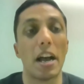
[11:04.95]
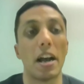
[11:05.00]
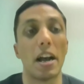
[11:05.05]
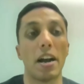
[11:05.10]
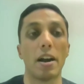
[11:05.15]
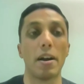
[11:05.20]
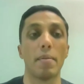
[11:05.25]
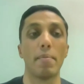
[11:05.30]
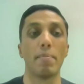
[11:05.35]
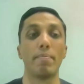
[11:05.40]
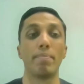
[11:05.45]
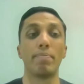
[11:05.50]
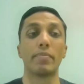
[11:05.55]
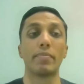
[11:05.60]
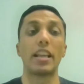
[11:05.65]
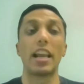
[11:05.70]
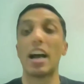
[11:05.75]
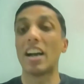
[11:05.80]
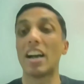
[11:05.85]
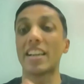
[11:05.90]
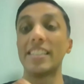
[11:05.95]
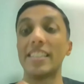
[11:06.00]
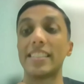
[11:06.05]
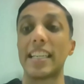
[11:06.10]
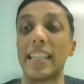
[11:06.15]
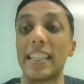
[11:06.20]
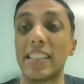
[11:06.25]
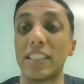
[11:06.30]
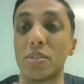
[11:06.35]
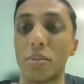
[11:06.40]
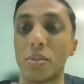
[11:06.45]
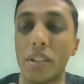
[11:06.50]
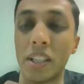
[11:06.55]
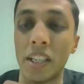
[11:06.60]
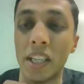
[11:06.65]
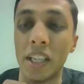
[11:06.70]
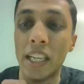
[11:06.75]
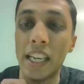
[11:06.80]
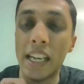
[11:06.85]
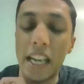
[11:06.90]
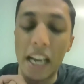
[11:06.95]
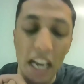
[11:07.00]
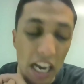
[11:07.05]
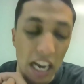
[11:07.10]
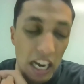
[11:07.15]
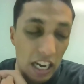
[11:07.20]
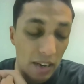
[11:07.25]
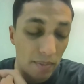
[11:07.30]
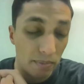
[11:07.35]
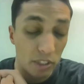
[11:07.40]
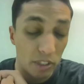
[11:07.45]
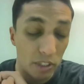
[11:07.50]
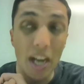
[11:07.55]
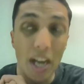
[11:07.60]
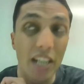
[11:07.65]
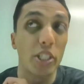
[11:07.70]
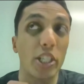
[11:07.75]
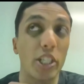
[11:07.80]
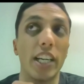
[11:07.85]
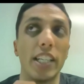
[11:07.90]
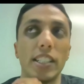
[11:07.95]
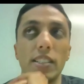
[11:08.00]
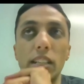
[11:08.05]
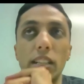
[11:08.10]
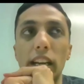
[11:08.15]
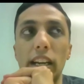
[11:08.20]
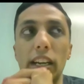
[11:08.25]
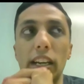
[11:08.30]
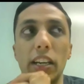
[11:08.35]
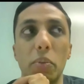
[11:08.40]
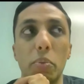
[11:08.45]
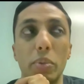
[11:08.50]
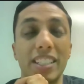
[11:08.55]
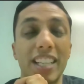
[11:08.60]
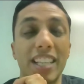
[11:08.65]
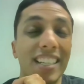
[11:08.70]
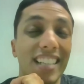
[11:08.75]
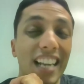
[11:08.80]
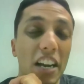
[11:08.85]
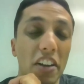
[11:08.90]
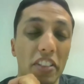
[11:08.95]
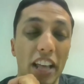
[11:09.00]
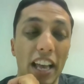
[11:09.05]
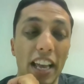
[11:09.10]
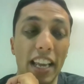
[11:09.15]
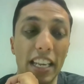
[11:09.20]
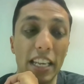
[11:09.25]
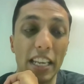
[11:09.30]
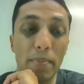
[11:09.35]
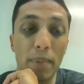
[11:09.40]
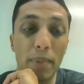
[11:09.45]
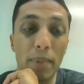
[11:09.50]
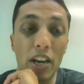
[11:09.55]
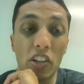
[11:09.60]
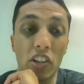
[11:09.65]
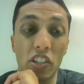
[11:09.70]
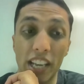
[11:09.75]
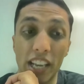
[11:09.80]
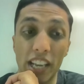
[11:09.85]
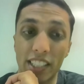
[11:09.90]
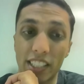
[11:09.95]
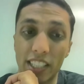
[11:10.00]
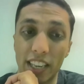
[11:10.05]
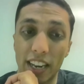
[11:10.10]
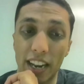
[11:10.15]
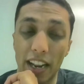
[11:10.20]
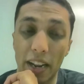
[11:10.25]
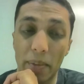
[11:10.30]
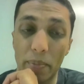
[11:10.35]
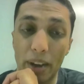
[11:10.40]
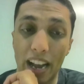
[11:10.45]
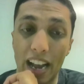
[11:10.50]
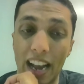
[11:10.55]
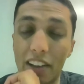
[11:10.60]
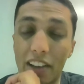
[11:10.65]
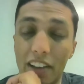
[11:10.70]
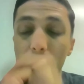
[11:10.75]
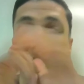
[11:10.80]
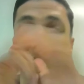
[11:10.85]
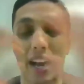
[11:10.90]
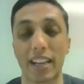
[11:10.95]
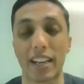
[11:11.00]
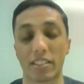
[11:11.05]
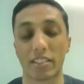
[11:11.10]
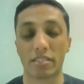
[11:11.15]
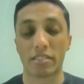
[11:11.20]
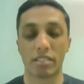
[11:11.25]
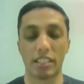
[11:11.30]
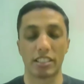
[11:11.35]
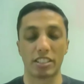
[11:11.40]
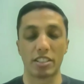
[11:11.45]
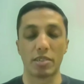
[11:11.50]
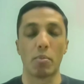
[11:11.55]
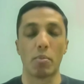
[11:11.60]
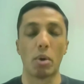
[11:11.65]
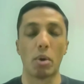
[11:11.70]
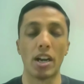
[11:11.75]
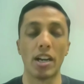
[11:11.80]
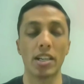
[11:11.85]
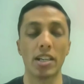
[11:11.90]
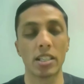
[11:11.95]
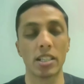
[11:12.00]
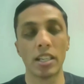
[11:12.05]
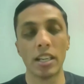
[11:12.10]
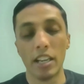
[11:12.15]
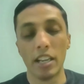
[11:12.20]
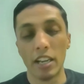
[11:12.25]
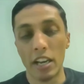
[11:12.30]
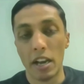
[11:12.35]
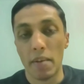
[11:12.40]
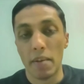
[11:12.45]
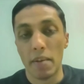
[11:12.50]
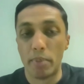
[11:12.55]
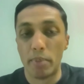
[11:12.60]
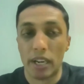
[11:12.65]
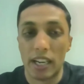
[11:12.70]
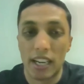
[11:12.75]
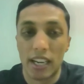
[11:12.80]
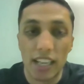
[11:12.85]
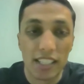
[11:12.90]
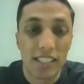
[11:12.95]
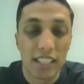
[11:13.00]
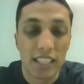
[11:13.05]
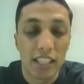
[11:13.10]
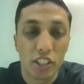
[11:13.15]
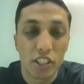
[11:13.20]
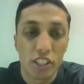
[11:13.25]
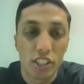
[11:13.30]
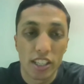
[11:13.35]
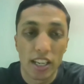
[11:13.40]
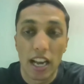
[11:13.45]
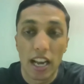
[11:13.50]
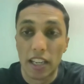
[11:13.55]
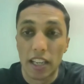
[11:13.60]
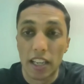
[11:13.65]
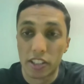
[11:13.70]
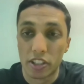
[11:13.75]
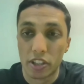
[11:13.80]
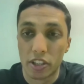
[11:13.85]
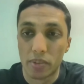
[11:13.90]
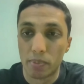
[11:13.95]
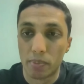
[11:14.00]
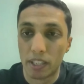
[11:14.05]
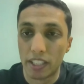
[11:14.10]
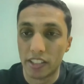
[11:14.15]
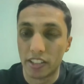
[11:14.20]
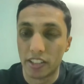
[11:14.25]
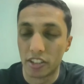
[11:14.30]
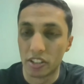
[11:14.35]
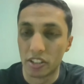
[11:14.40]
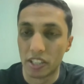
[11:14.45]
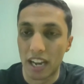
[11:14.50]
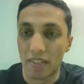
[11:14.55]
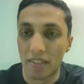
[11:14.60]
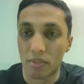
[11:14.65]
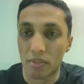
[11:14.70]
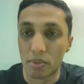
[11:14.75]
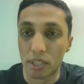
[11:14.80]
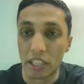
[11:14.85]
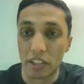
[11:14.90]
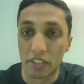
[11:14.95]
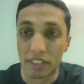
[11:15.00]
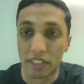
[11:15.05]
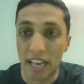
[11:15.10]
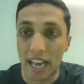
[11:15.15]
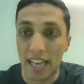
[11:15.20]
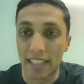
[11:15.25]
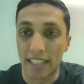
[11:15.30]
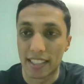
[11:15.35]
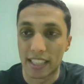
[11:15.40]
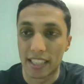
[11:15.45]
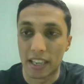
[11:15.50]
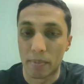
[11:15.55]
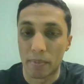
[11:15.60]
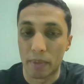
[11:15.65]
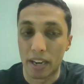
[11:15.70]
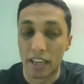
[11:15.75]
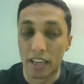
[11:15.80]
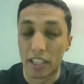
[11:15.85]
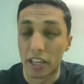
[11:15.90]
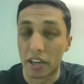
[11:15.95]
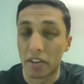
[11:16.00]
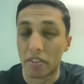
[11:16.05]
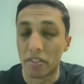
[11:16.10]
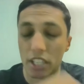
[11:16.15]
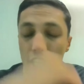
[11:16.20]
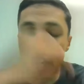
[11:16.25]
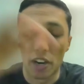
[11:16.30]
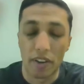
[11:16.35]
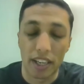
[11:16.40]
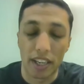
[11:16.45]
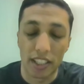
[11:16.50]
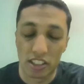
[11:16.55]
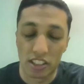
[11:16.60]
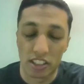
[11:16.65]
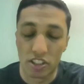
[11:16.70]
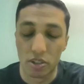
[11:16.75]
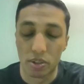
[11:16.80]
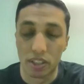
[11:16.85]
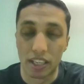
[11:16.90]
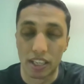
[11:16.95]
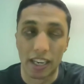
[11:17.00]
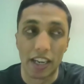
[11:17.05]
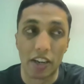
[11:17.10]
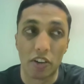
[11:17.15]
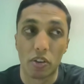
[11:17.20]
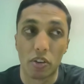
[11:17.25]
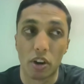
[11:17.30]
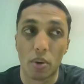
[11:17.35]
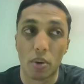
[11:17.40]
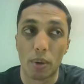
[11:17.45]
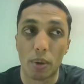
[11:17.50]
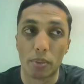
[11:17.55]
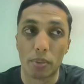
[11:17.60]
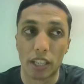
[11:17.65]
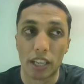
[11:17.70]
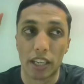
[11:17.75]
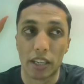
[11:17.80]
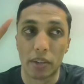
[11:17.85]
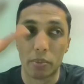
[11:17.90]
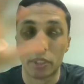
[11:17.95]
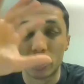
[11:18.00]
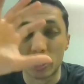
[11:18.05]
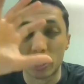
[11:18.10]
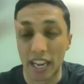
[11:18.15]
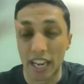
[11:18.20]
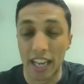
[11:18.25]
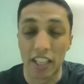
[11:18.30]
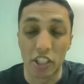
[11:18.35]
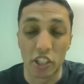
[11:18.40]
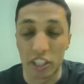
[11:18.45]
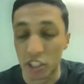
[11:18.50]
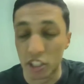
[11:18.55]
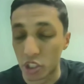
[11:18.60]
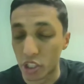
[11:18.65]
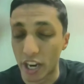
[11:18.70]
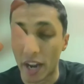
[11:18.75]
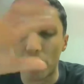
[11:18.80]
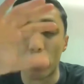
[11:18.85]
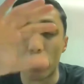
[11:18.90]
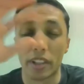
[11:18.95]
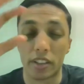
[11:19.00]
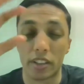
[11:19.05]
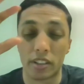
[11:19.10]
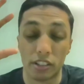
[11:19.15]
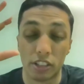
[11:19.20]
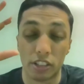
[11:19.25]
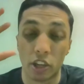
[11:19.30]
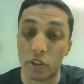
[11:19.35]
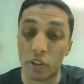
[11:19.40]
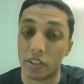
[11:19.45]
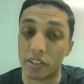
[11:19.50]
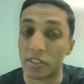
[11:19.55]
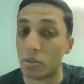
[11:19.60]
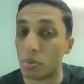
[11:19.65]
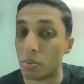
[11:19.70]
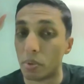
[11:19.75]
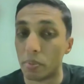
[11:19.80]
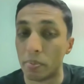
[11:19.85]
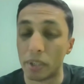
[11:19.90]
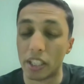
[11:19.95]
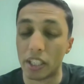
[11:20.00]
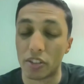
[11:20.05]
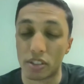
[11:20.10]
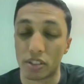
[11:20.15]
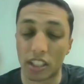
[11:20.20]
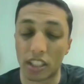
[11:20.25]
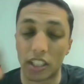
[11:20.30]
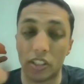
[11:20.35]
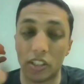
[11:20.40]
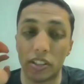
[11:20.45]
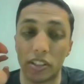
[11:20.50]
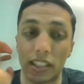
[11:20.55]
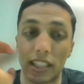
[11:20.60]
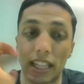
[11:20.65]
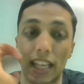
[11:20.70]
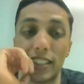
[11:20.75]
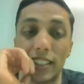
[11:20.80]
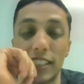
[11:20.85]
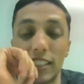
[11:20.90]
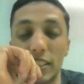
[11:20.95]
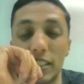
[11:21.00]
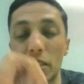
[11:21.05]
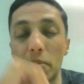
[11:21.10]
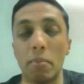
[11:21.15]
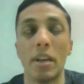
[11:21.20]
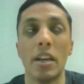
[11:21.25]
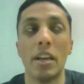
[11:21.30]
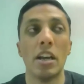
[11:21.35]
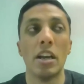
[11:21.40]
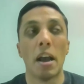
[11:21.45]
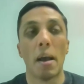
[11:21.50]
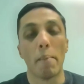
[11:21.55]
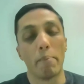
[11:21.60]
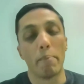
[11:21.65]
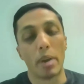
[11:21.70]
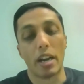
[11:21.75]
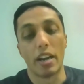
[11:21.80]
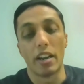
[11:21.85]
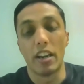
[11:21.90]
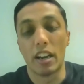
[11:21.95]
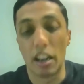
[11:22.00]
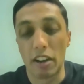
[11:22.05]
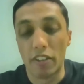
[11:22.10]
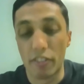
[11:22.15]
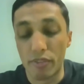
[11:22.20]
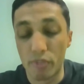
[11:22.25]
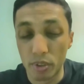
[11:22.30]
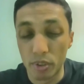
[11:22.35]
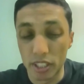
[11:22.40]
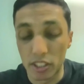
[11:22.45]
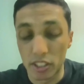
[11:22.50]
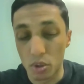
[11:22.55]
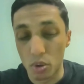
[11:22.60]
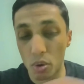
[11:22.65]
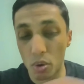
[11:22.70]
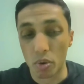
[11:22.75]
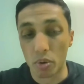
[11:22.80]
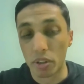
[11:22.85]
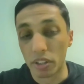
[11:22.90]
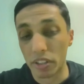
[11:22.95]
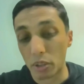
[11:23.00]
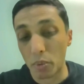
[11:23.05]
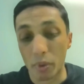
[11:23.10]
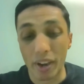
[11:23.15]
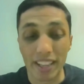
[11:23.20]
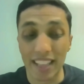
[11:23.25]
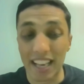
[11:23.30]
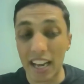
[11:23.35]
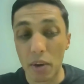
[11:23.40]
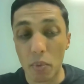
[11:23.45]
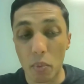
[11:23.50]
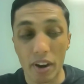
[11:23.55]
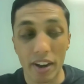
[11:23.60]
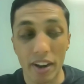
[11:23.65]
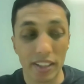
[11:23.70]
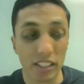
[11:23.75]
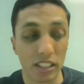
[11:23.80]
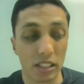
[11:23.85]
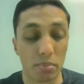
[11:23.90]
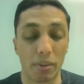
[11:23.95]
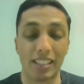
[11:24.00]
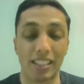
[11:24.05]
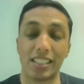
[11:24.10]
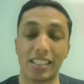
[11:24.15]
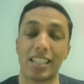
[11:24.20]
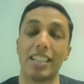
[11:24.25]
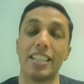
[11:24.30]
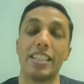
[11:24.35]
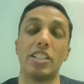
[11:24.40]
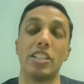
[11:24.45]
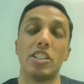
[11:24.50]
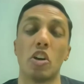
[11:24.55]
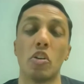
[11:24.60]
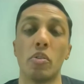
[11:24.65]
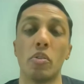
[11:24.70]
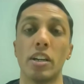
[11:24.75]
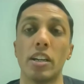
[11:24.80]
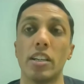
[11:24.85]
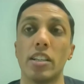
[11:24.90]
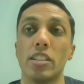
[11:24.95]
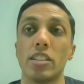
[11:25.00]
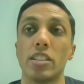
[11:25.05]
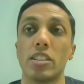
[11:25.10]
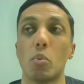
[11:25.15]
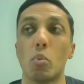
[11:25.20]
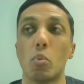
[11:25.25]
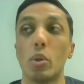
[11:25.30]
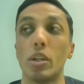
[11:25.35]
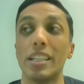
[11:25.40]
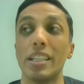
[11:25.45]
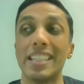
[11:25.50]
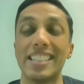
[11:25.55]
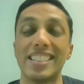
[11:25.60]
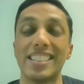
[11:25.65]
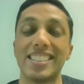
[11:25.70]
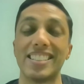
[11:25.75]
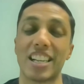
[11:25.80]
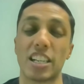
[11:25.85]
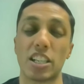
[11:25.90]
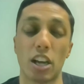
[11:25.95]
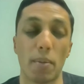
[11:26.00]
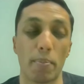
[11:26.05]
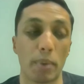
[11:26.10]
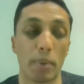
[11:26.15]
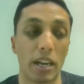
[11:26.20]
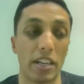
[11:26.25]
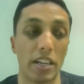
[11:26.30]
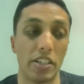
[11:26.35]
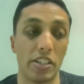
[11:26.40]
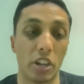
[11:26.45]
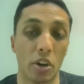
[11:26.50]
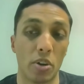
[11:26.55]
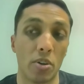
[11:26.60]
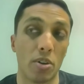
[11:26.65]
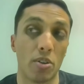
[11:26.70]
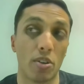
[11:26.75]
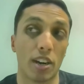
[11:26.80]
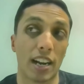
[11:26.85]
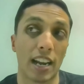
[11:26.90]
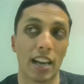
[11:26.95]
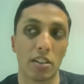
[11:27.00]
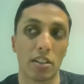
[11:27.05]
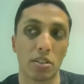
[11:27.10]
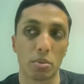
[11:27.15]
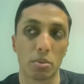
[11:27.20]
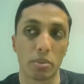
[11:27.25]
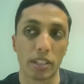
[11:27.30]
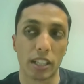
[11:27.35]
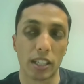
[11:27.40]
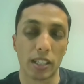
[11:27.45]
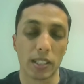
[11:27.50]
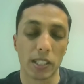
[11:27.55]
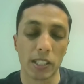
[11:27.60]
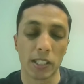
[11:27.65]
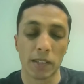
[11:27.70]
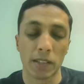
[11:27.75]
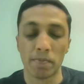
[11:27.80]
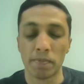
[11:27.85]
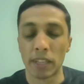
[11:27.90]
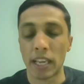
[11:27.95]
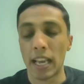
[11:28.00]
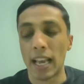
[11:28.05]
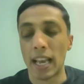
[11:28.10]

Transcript: Yeah, I can take this one. So actually, we sent out that email yesterday about how the BACS system works. But essentially, so please do have a read of that, and it directs to a link on our website, which again you can share with donors who would be interested in using that system. But for this call, the way that it works is basically donors will need to set up a donor account with us.